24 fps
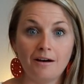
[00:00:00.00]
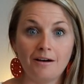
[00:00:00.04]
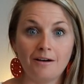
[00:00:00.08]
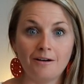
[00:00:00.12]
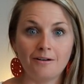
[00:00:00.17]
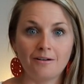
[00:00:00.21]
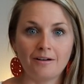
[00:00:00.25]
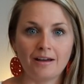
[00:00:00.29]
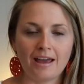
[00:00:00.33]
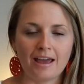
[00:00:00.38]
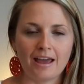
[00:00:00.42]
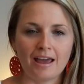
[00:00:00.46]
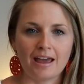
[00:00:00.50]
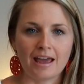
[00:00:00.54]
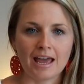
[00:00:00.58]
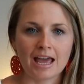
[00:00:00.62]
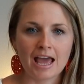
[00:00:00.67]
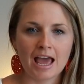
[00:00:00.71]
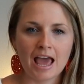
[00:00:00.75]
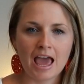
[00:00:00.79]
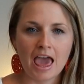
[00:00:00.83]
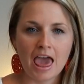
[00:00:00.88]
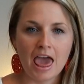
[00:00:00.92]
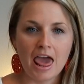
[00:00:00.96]

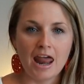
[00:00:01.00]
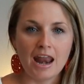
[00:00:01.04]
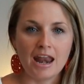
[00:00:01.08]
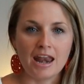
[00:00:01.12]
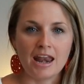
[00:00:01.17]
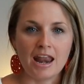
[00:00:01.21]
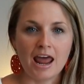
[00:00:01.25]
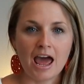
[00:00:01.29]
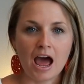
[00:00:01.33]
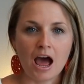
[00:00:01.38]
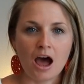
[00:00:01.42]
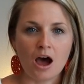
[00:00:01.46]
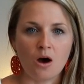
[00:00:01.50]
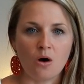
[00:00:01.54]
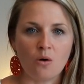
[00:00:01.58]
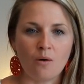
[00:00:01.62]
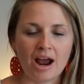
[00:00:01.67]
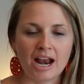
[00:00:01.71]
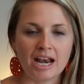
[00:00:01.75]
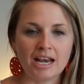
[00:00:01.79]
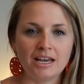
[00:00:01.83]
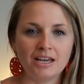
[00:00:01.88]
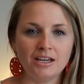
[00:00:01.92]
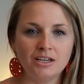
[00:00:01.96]
Okay, now
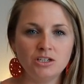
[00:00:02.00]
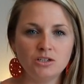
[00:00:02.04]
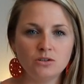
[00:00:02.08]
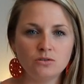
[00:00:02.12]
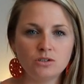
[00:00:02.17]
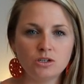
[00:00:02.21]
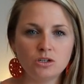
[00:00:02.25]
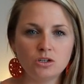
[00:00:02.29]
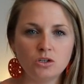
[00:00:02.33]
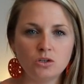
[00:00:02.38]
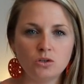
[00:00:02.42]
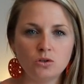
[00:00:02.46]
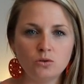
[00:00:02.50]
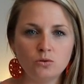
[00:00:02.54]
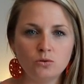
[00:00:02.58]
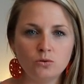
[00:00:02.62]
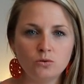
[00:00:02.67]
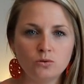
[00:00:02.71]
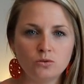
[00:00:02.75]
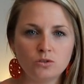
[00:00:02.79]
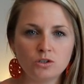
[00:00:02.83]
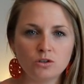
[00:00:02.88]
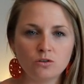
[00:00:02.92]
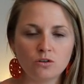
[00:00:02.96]
I need you to
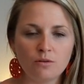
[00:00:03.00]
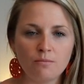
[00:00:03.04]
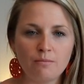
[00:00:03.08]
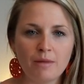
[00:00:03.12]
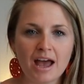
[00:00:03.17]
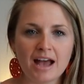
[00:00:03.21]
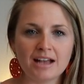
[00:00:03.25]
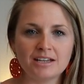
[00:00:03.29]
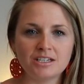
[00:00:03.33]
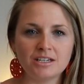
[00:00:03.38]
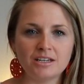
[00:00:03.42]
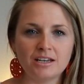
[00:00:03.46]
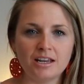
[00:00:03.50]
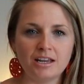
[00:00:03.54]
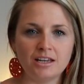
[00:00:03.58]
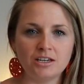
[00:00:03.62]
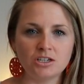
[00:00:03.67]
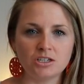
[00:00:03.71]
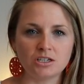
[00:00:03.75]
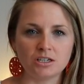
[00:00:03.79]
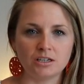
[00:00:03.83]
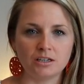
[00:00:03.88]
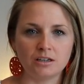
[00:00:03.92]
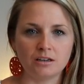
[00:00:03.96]
use your
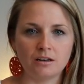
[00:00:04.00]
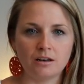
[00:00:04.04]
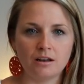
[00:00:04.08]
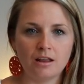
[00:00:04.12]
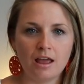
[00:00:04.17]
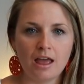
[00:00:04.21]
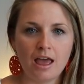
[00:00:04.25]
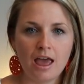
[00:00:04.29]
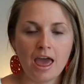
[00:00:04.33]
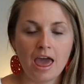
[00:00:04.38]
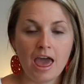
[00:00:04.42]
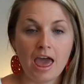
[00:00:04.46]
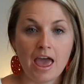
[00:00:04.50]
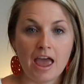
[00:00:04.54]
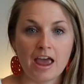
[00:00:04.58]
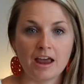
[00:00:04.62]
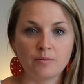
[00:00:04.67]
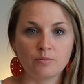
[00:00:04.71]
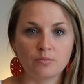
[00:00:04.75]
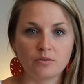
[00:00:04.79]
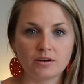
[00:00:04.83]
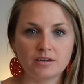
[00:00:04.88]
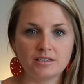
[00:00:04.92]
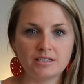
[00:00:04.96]
imagination
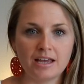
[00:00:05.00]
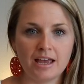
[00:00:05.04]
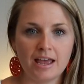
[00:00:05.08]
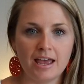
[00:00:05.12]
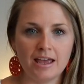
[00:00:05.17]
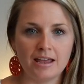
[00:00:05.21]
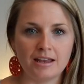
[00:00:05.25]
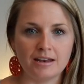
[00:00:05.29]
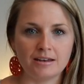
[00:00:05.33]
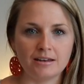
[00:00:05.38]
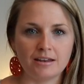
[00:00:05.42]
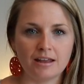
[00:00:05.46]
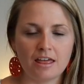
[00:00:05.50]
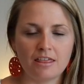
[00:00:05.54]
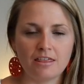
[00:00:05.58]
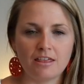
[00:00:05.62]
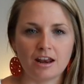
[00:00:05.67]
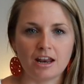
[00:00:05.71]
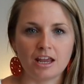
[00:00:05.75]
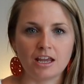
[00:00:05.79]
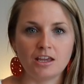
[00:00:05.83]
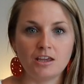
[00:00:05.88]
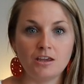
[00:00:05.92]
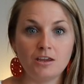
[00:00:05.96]
and pretend
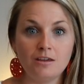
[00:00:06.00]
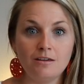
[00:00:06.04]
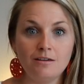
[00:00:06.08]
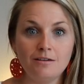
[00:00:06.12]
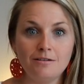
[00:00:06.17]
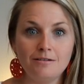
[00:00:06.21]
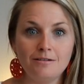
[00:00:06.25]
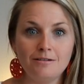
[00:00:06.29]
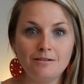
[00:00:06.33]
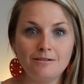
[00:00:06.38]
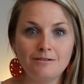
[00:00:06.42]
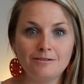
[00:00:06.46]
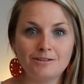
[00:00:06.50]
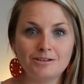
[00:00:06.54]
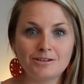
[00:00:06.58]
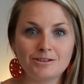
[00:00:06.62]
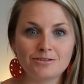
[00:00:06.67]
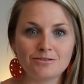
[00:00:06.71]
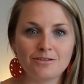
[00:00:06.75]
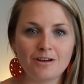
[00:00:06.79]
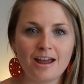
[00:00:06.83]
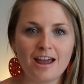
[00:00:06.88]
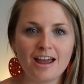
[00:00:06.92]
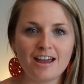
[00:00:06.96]
that a huge
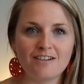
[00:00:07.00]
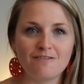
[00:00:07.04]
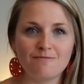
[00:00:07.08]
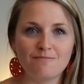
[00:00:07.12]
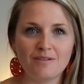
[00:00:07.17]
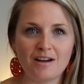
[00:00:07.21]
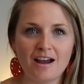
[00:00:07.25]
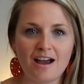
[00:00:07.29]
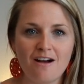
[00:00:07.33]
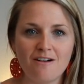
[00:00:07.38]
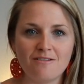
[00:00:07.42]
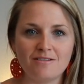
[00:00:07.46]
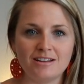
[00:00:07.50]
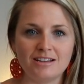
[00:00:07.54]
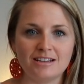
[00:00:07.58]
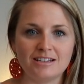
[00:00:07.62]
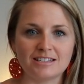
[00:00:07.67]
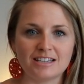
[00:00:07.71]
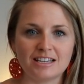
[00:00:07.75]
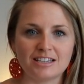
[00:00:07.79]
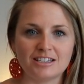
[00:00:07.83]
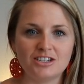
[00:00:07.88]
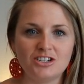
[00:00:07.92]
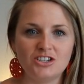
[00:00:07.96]
tray of
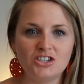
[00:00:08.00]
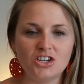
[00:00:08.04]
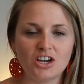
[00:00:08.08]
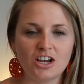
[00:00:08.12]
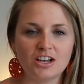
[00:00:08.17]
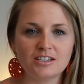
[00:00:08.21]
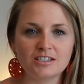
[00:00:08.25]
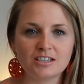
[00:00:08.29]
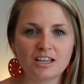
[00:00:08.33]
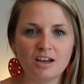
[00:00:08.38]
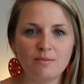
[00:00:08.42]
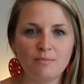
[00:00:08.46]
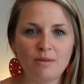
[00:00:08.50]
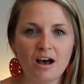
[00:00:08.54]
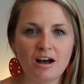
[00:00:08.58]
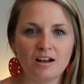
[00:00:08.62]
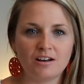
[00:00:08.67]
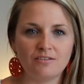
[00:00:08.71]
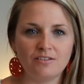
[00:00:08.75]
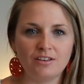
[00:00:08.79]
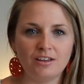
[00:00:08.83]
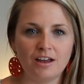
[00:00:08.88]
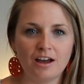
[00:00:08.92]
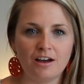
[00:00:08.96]
brownies has just come
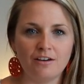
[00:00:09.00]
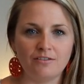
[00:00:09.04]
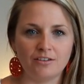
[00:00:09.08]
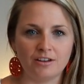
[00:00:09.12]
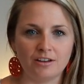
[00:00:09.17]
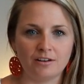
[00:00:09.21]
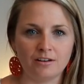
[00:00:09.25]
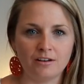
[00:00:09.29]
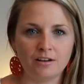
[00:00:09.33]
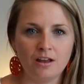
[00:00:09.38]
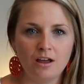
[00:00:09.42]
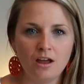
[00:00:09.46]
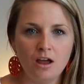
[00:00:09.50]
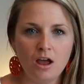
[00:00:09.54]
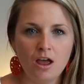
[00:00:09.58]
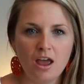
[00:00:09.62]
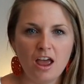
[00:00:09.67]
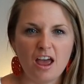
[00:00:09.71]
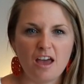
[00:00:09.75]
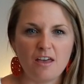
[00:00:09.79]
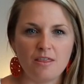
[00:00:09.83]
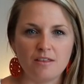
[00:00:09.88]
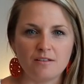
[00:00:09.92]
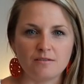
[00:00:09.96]
out of the oven
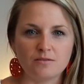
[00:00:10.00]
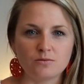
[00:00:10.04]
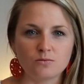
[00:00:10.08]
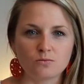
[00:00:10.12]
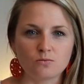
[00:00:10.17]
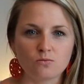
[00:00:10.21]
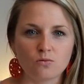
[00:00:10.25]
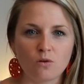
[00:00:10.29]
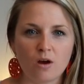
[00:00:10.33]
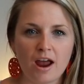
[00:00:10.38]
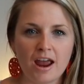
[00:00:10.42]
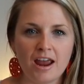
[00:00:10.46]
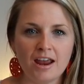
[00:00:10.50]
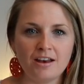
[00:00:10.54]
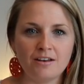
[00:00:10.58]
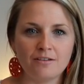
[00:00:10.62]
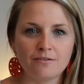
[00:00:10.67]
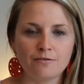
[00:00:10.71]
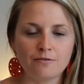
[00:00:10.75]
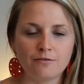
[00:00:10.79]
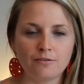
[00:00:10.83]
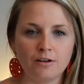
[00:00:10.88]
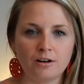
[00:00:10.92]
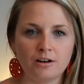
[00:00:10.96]
and it's right
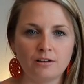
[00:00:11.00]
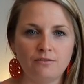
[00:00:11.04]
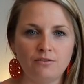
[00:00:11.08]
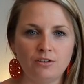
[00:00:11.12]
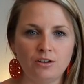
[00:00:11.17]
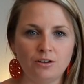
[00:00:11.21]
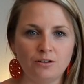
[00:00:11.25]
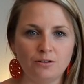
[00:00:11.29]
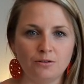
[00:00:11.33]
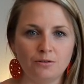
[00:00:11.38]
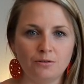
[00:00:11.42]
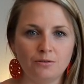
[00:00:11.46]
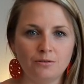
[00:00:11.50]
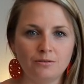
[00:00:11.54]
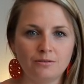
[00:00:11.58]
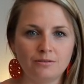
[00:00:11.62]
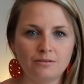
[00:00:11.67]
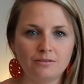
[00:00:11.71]
in front of you.